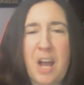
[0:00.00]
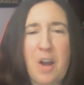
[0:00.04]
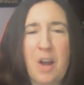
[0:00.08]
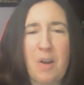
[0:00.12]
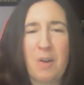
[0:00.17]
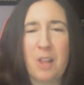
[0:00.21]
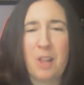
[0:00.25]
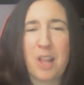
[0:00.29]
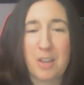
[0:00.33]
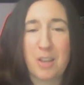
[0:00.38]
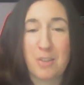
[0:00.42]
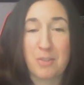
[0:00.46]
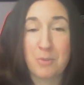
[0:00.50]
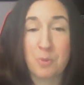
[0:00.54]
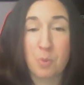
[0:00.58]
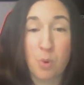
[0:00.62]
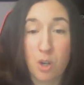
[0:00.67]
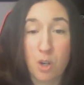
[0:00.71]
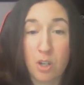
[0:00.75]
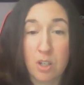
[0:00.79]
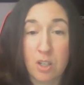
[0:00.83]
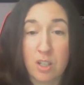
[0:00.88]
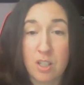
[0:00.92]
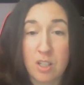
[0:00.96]
how life
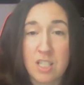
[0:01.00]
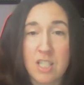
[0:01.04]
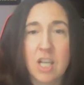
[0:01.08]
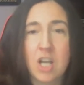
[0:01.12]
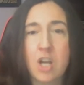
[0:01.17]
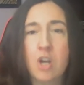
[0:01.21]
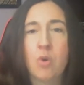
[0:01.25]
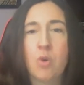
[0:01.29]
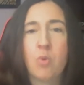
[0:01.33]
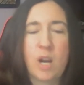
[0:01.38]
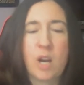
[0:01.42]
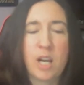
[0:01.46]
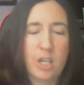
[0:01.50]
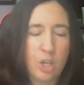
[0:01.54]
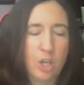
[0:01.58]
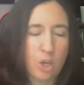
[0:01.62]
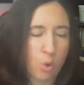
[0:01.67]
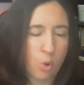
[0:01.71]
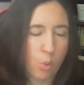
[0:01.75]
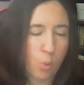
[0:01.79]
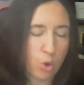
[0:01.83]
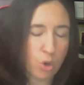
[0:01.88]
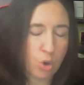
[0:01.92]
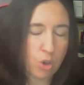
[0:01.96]
works right?
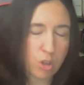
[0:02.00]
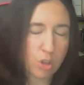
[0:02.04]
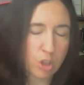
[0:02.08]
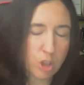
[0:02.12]
We're